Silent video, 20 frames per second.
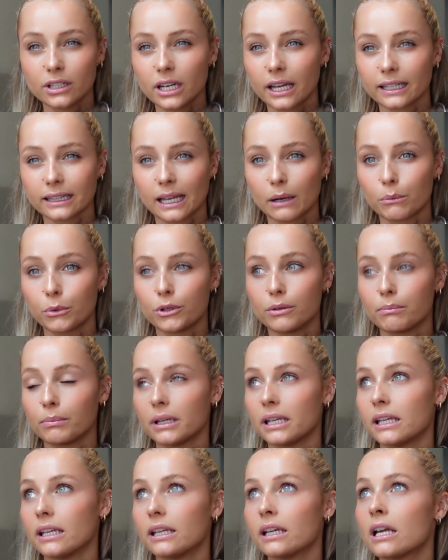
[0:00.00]
Like, that wouldn't
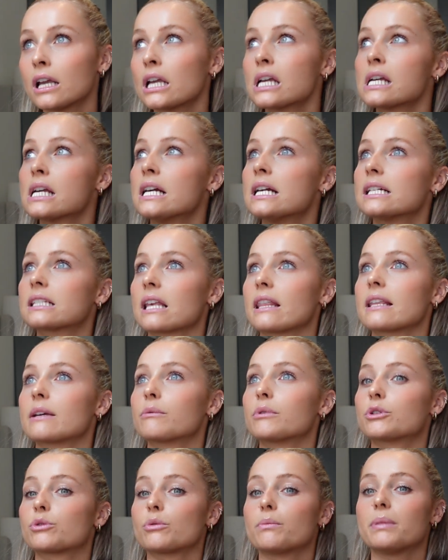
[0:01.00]
be something
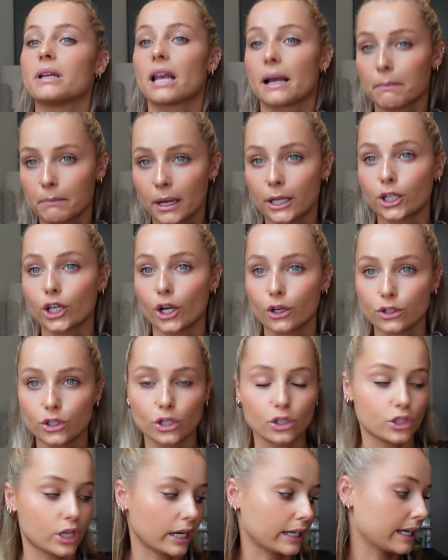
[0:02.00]
which would be like my
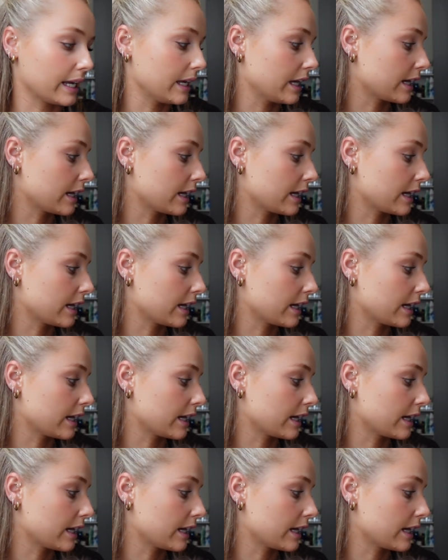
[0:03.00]
go-to jacket.